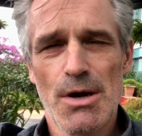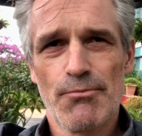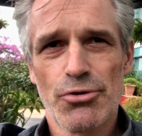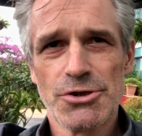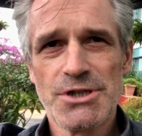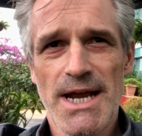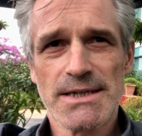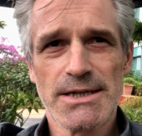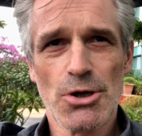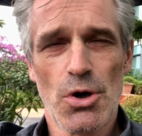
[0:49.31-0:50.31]

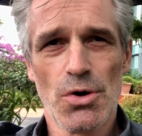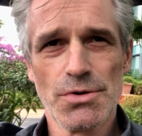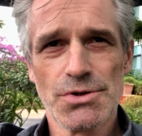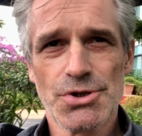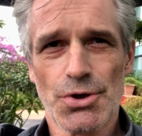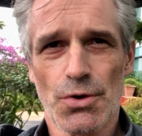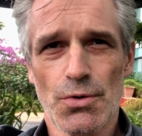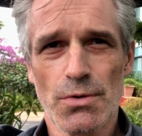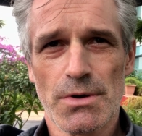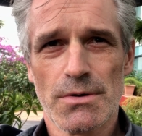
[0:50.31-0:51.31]
projecting
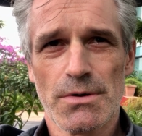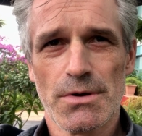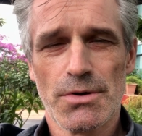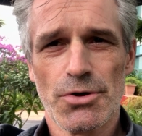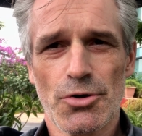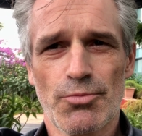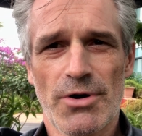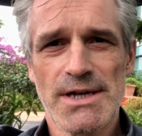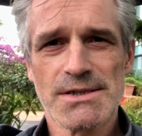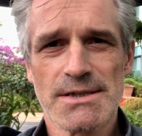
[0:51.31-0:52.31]
onto your
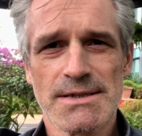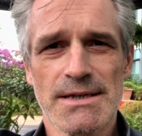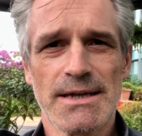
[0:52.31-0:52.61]
present